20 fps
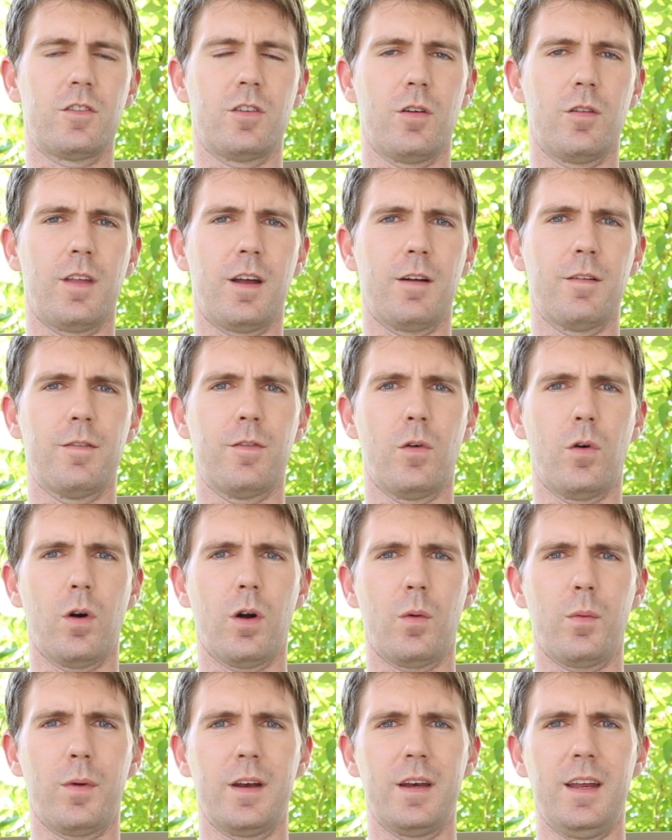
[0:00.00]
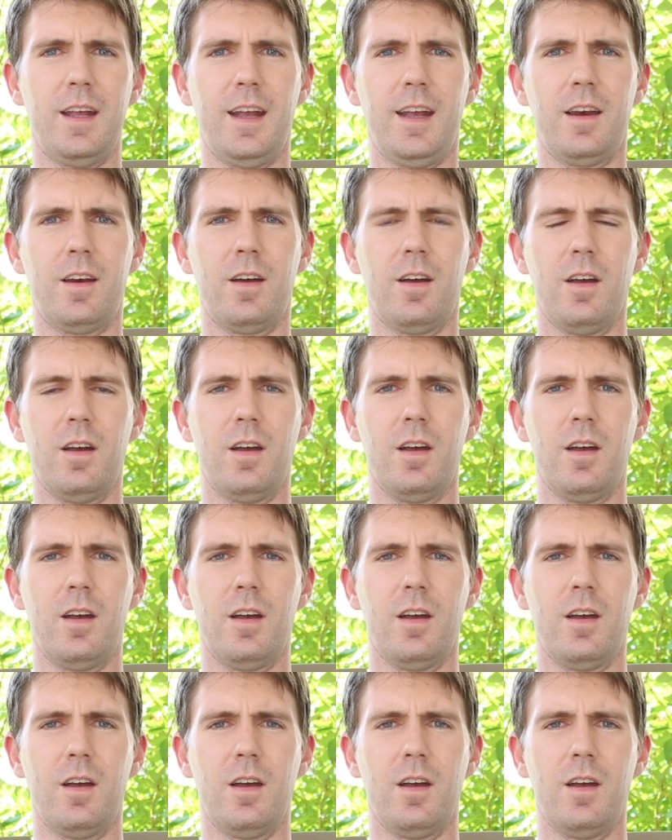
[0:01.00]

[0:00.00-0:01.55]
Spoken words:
So therefore we need